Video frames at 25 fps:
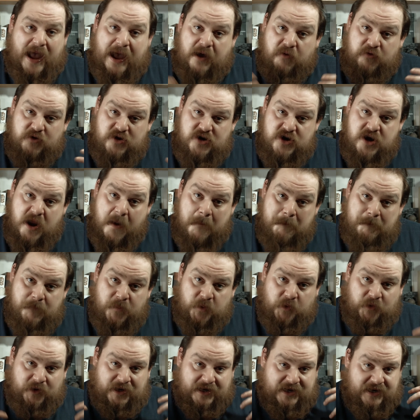
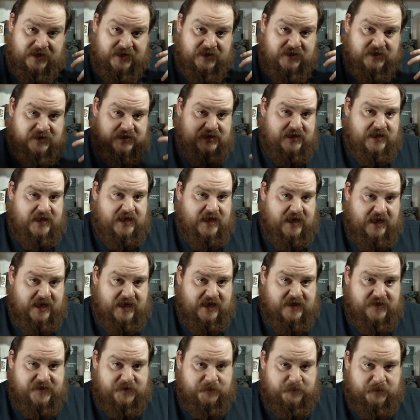outnumbering
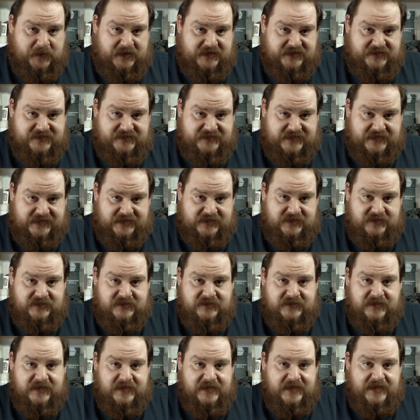the
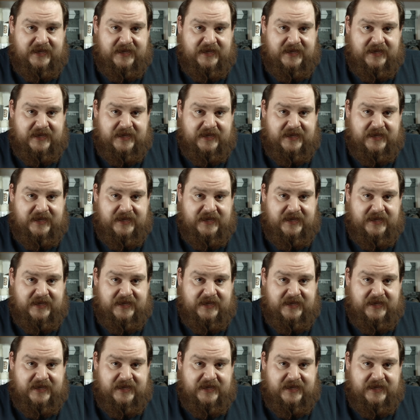PCs,